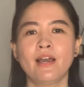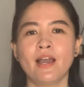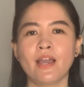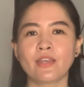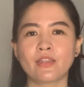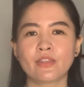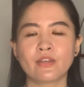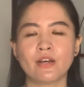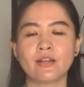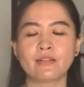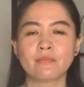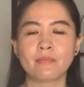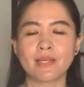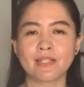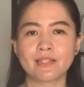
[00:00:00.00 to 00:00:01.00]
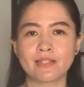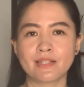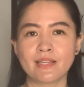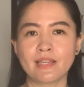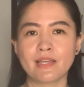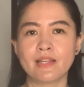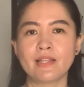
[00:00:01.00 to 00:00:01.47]
I thought my
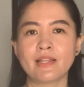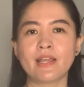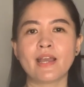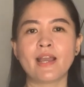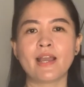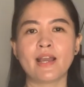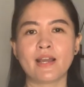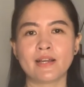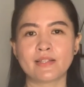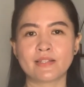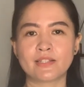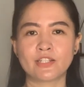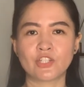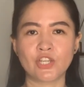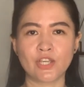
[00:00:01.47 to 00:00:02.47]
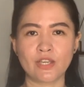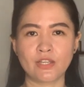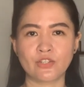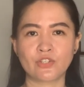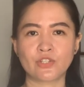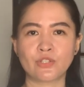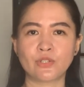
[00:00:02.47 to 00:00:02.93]
skin has
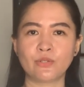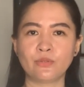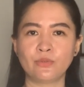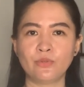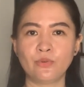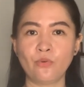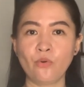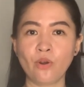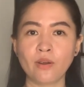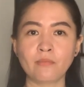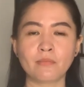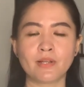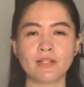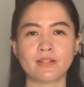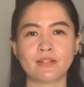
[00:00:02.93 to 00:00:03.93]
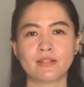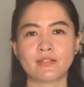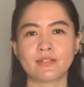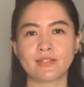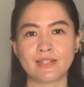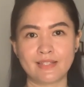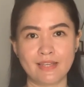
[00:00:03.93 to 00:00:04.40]
changed to normal
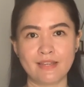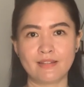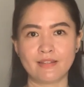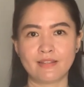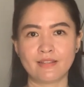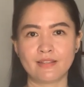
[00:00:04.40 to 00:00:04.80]
skin.